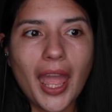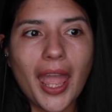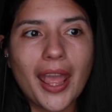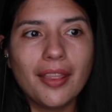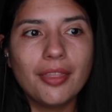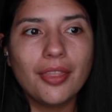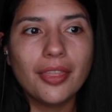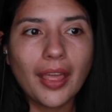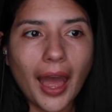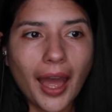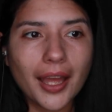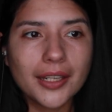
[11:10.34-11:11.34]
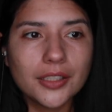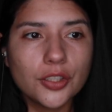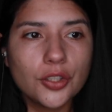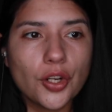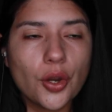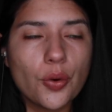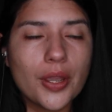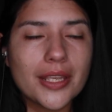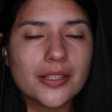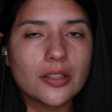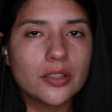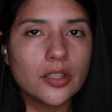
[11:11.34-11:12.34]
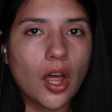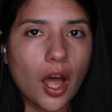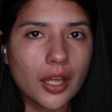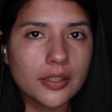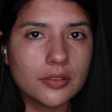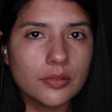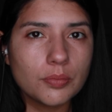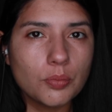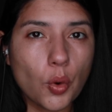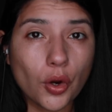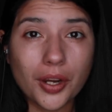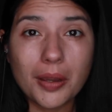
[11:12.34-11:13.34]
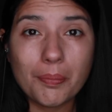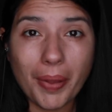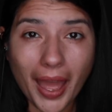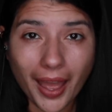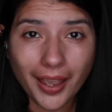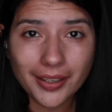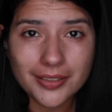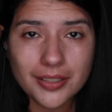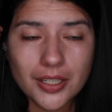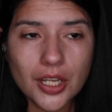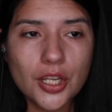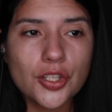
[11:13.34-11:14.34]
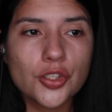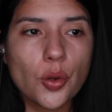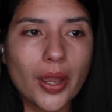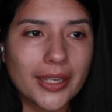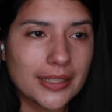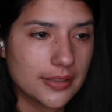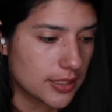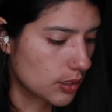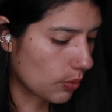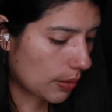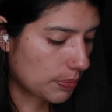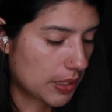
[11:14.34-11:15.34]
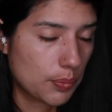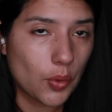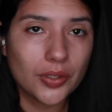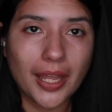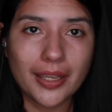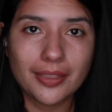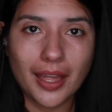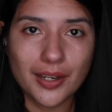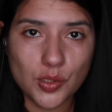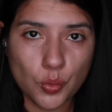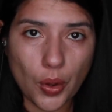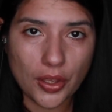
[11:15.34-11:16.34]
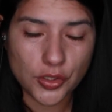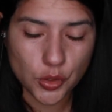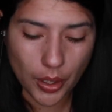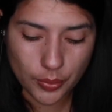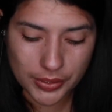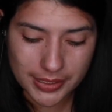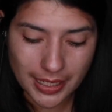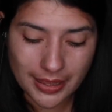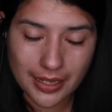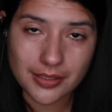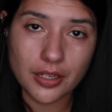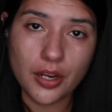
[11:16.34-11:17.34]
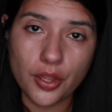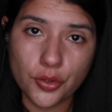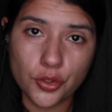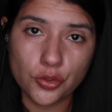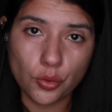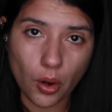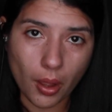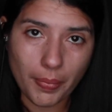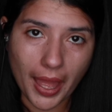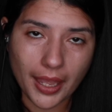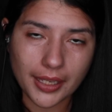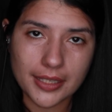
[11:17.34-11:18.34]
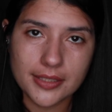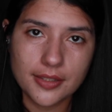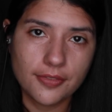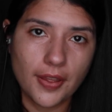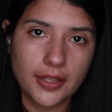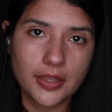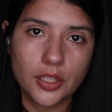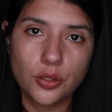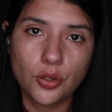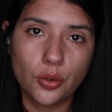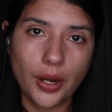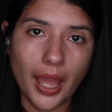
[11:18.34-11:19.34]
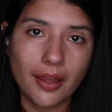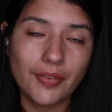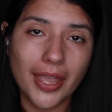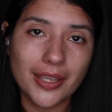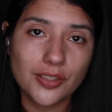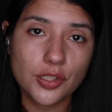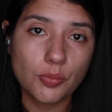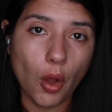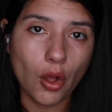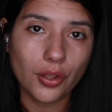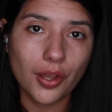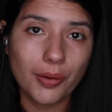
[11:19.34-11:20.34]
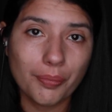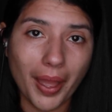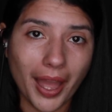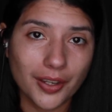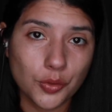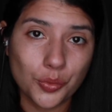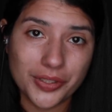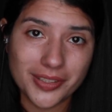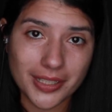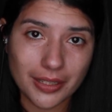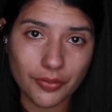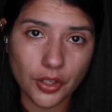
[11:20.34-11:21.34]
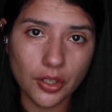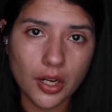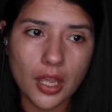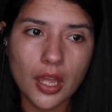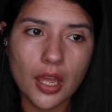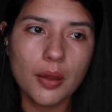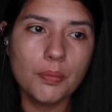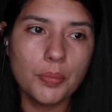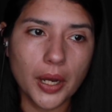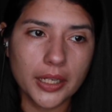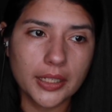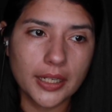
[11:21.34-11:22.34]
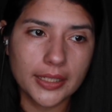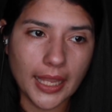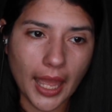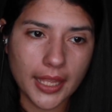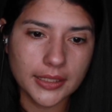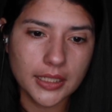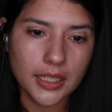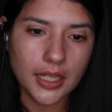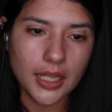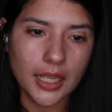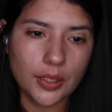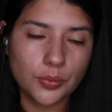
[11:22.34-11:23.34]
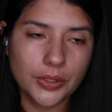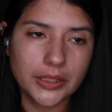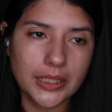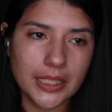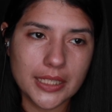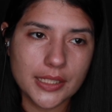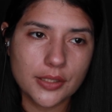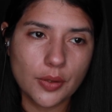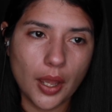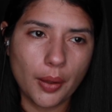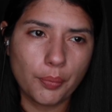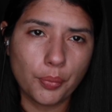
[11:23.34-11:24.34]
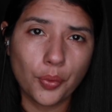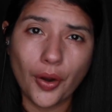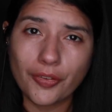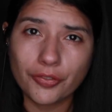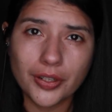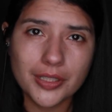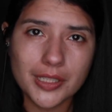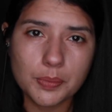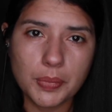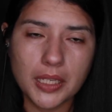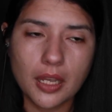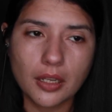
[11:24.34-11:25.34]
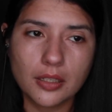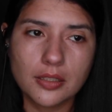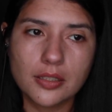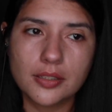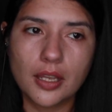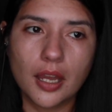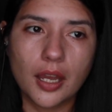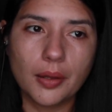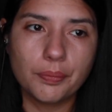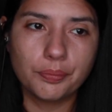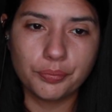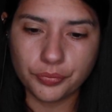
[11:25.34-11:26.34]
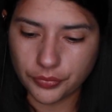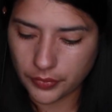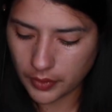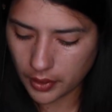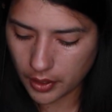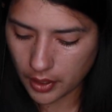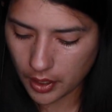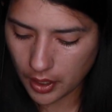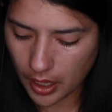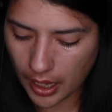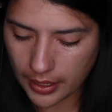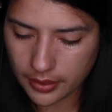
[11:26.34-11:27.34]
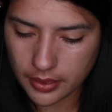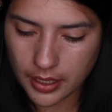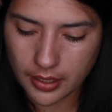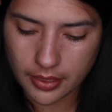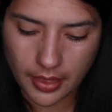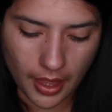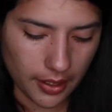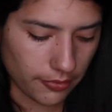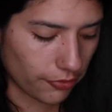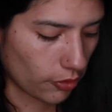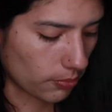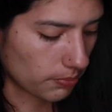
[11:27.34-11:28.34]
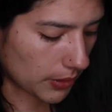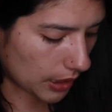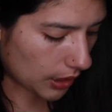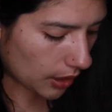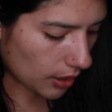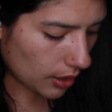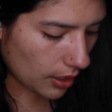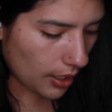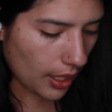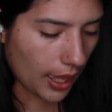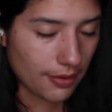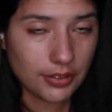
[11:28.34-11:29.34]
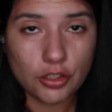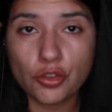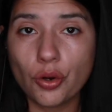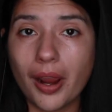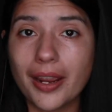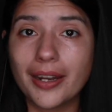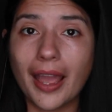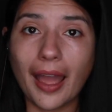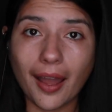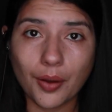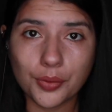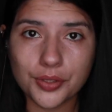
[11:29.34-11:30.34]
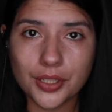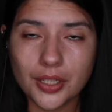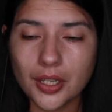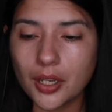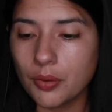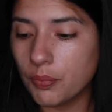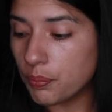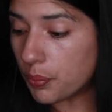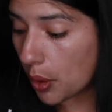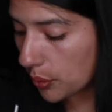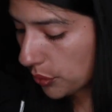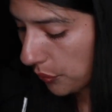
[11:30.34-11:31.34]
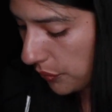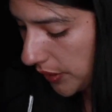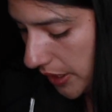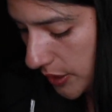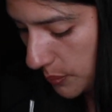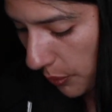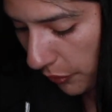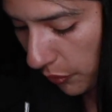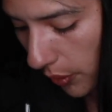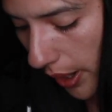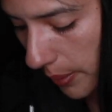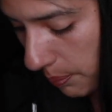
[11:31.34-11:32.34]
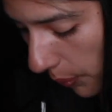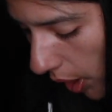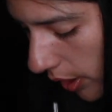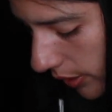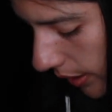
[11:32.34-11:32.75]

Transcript: and that, is a lot more compact. So I can see why people like that as well. So I would say that's another drawback, is the fact that you don't have a small compact receiver. But again, it really is preference, because I think that for me, having tried out both of these before I bought